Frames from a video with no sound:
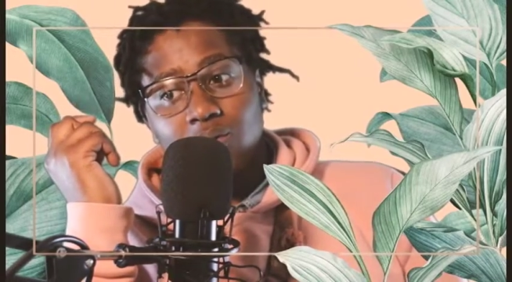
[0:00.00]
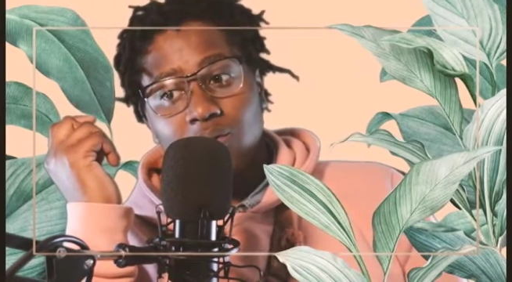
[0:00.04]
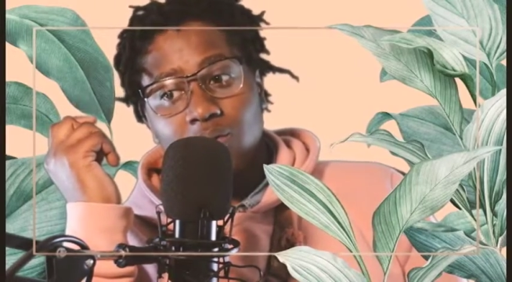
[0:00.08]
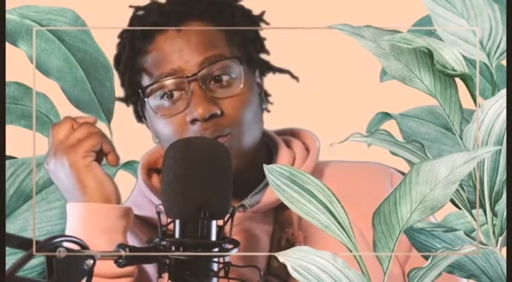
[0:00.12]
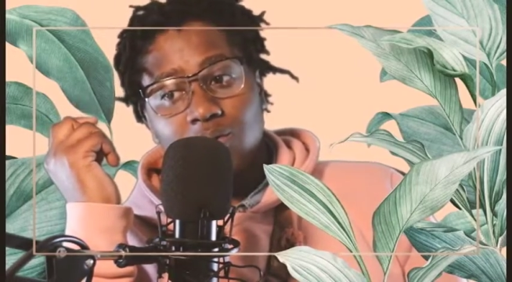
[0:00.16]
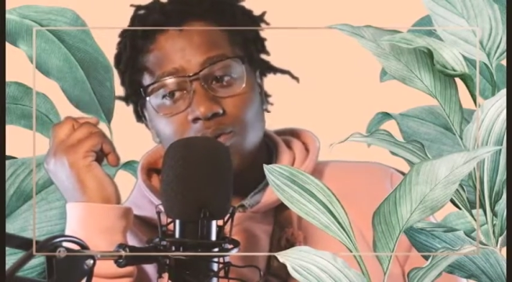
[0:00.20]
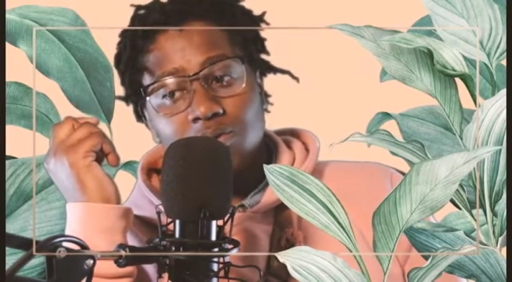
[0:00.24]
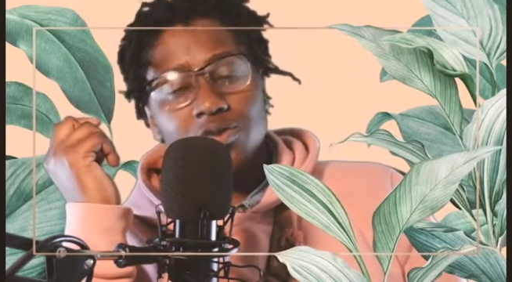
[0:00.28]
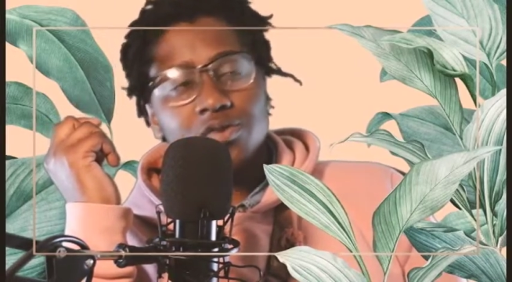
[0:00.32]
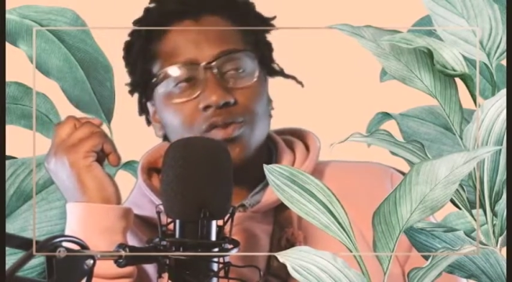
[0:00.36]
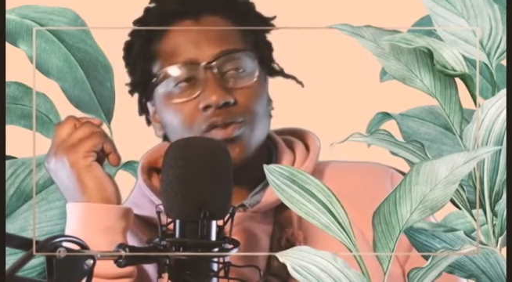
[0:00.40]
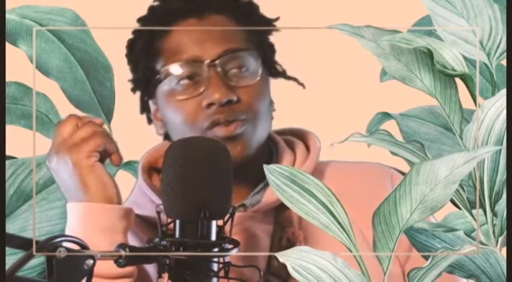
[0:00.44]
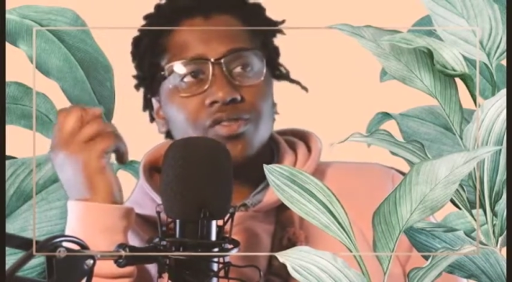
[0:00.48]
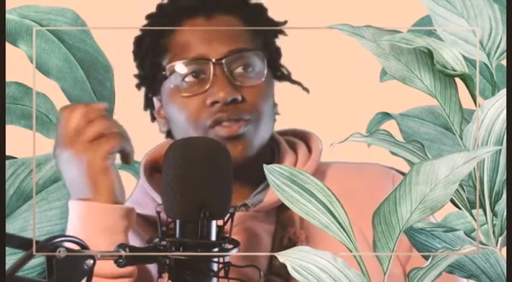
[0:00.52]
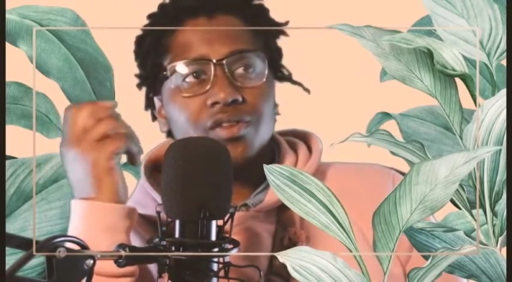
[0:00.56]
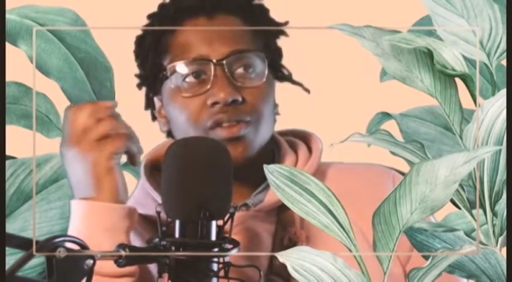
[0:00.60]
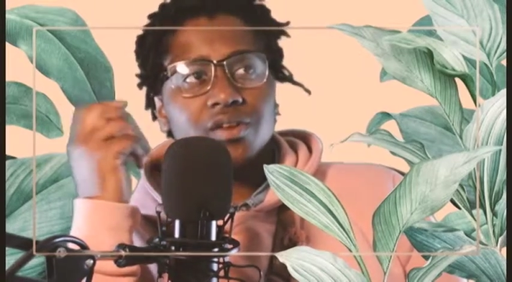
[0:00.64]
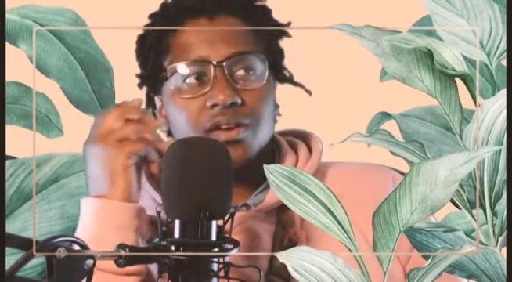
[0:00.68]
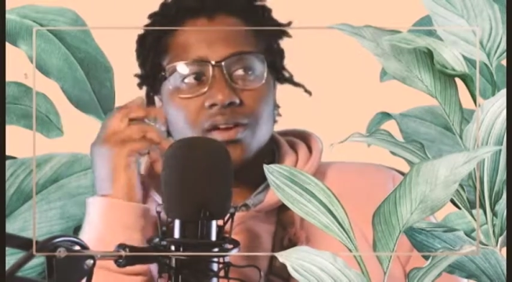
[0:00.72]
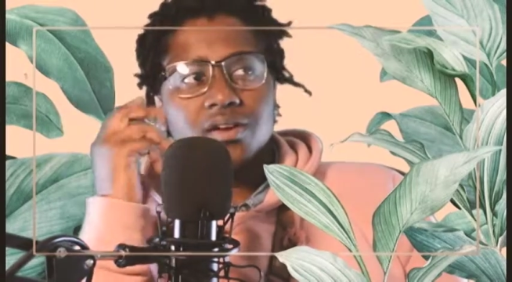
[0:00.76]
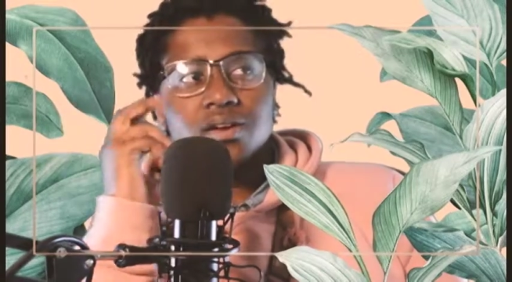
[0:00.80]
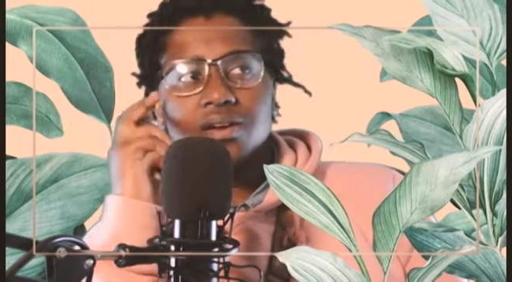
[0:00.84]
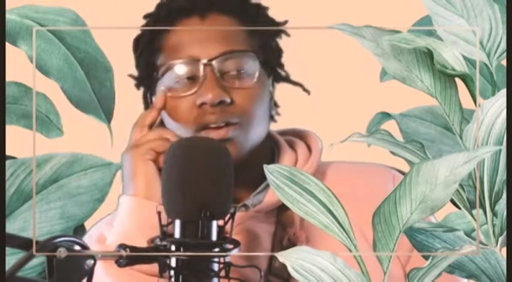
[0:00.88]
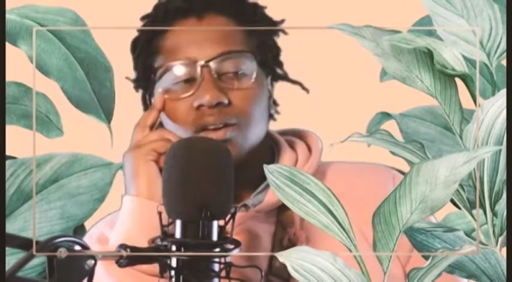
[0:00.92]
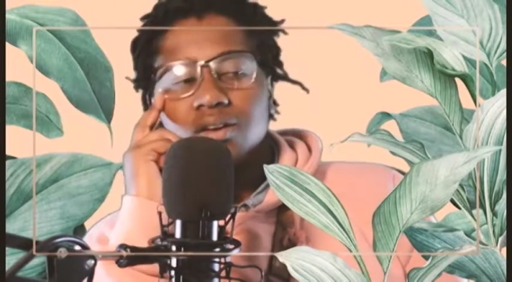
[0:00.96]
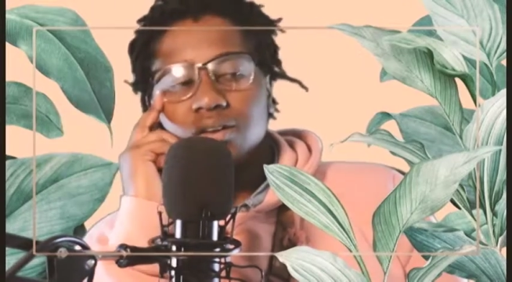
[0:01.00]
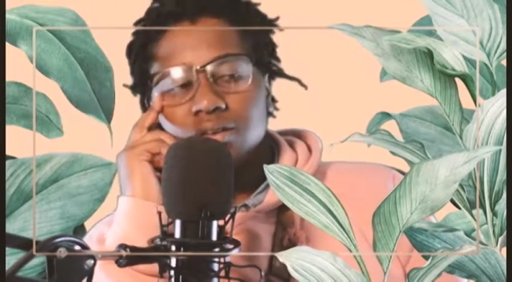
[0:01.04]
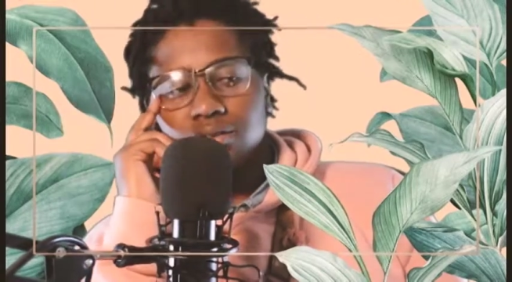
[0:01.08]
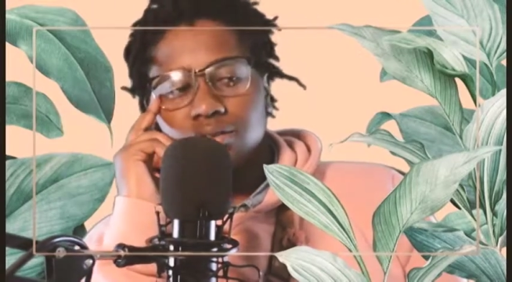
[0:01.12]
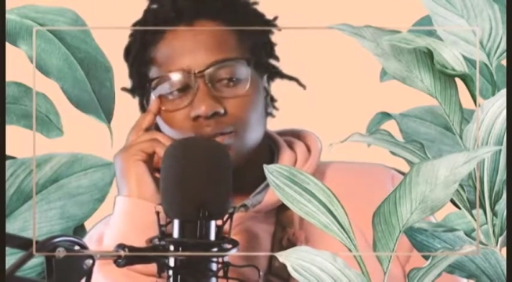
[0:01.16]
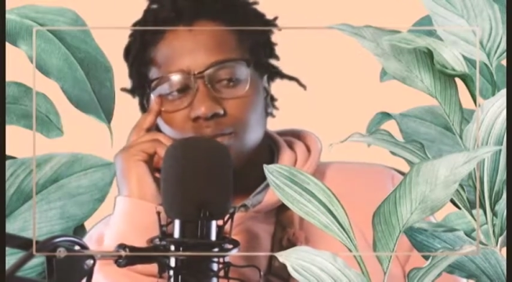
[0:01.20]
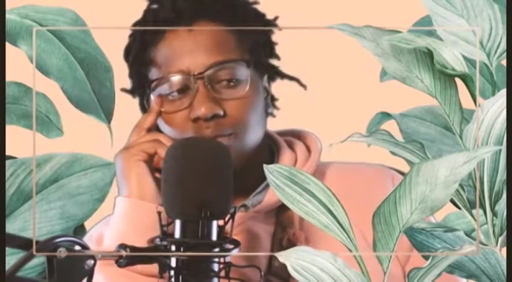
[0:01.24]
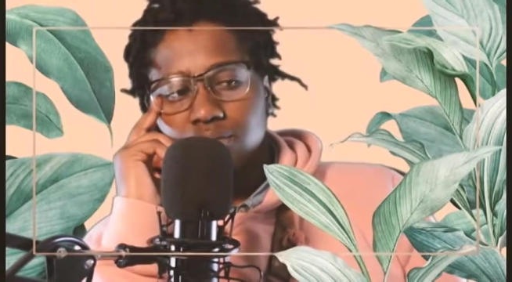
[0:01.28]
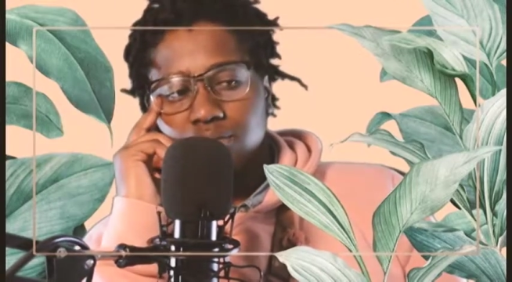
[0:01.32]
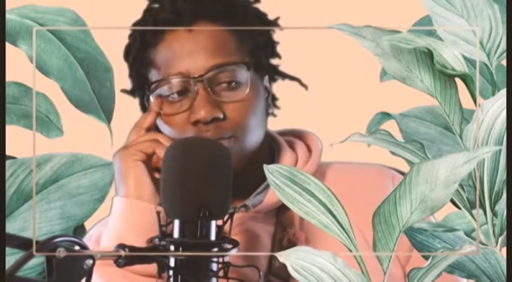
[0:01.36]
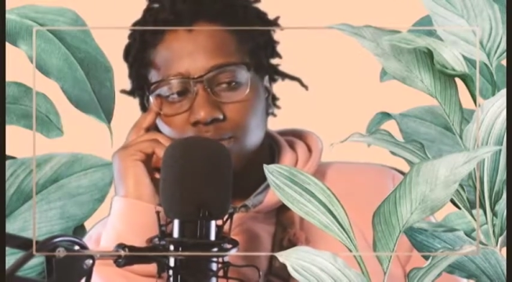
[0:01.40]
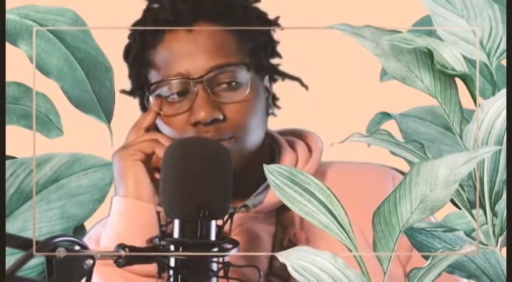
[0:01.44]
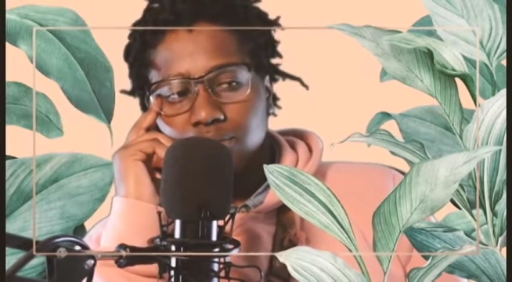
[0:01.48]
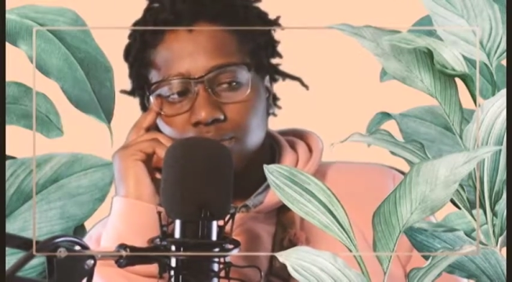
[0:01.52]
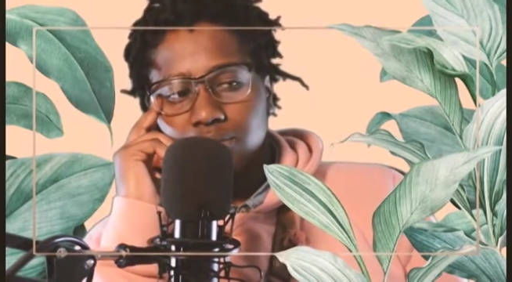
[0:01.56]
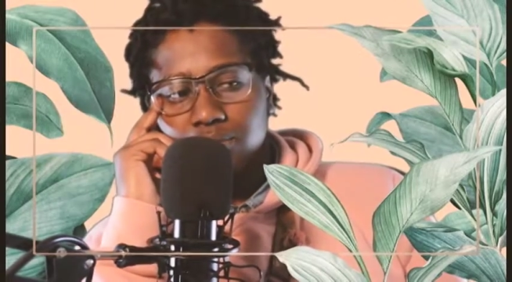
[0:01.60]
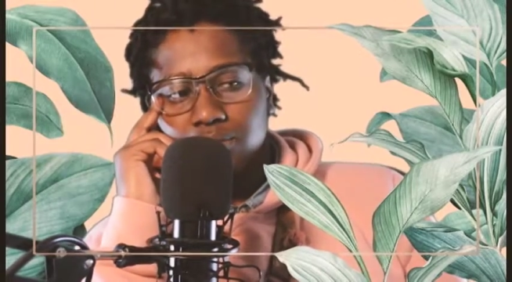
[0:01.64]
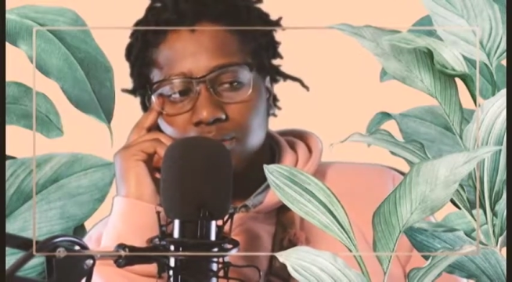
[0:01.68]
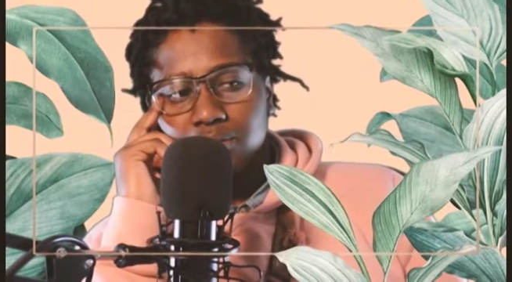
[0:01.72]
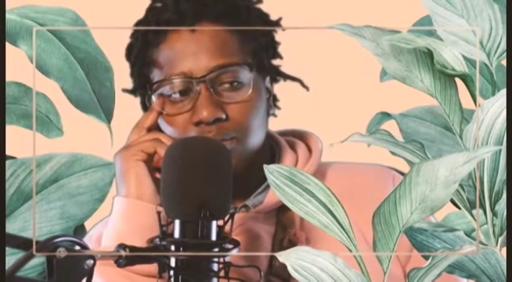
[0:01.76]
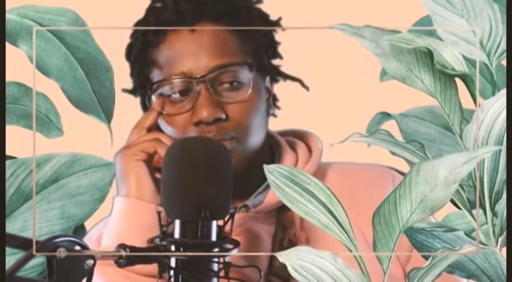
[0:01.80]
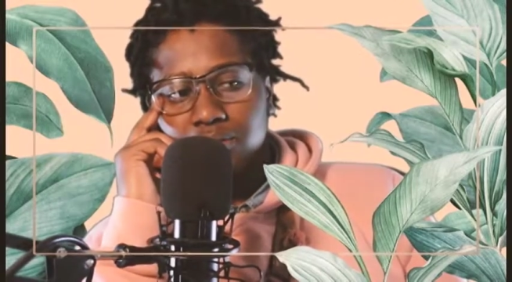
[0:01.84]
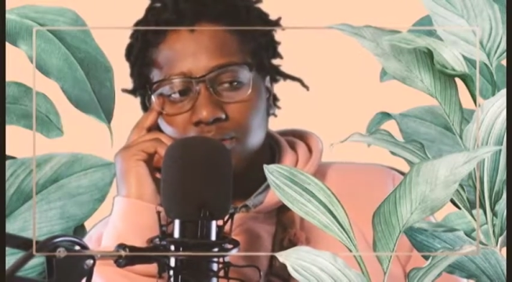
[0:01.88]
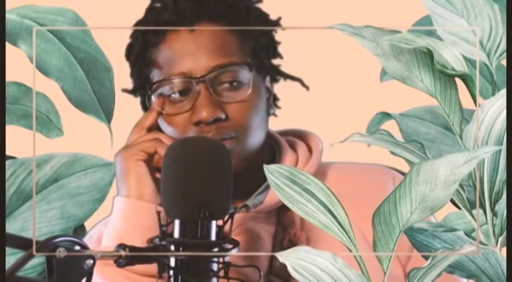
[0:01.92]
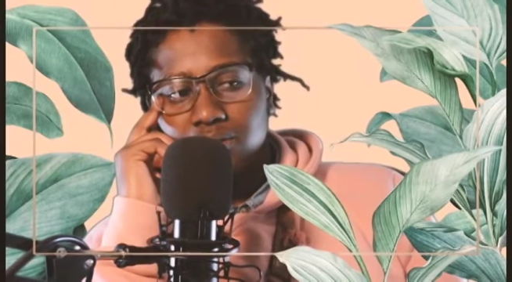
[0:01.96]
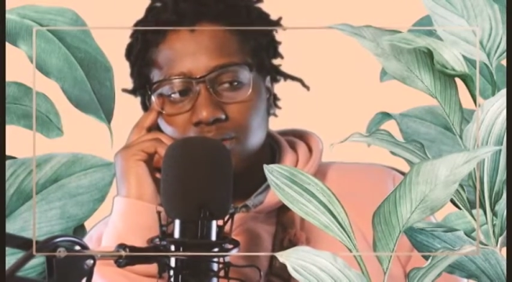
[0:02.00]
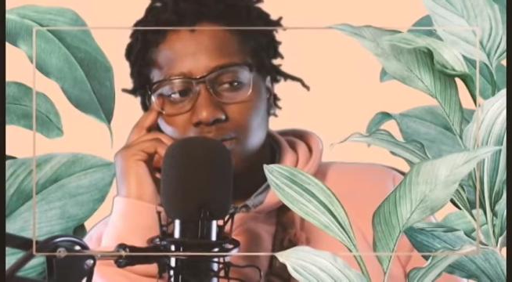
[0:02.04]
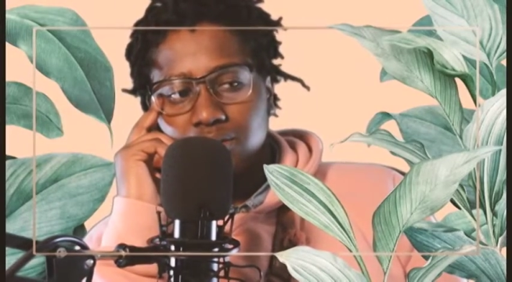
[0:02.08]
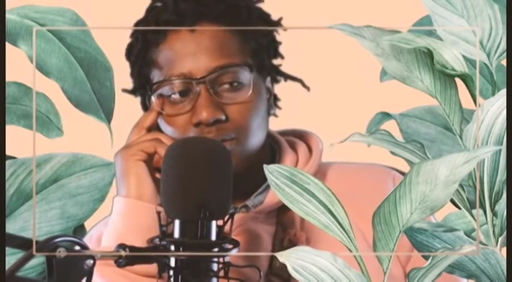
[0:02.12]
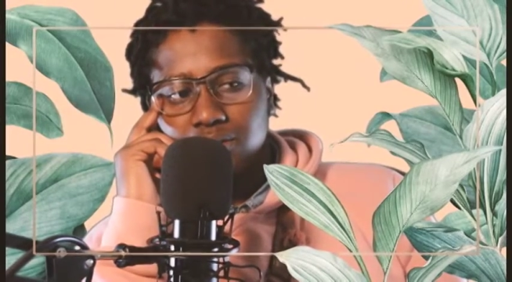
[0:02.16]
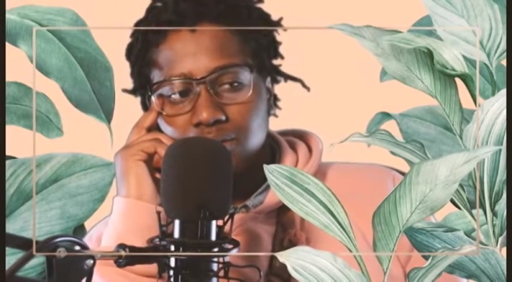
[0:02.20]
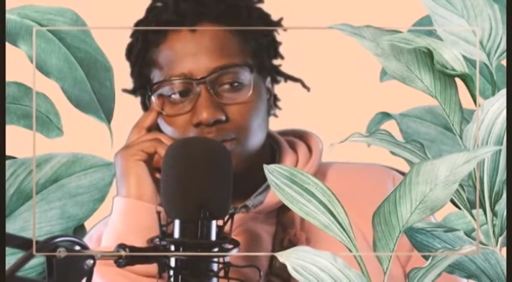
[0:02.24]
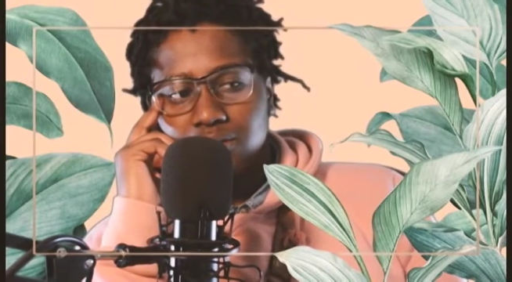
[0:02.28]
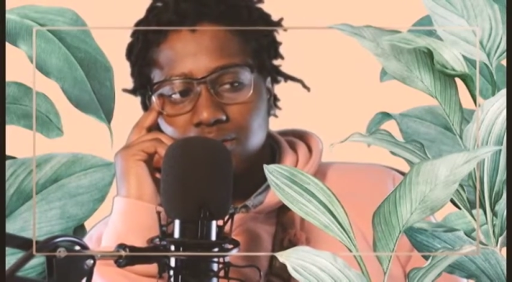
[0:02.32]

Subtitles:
or you think, hey, maybe